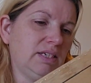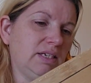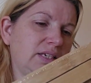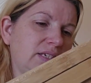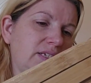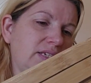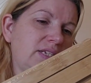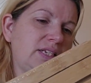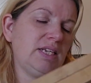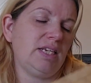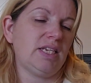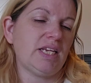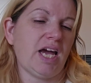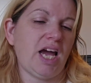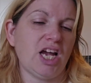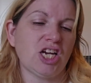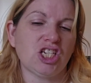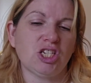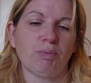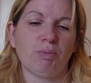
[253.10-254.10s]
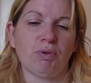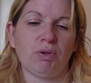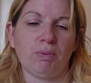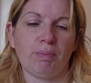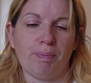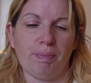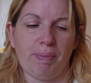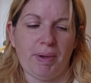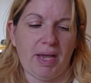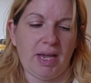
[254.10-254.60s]
it's a
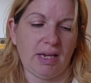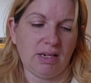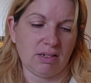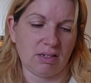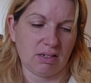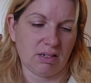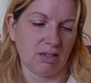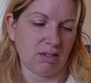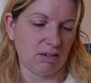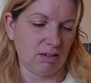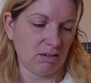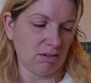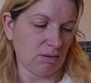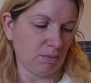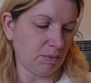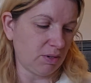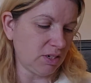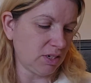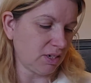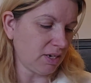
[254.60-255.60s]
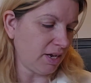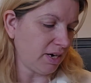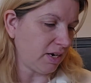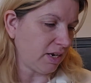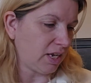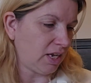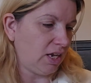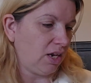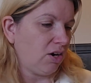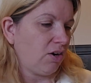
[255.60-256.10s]
detachable base. So I'm just kind
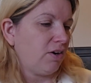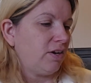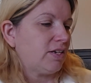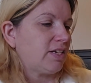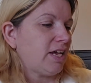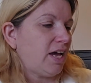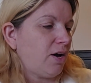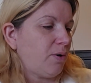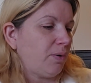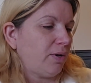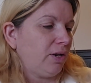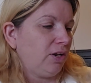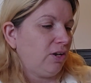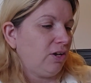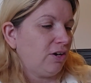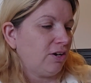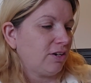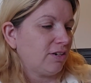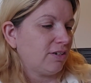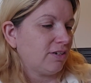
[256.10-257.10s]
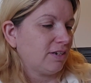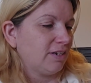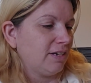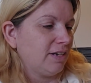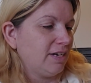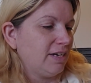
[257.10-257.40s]
of curious how it looks.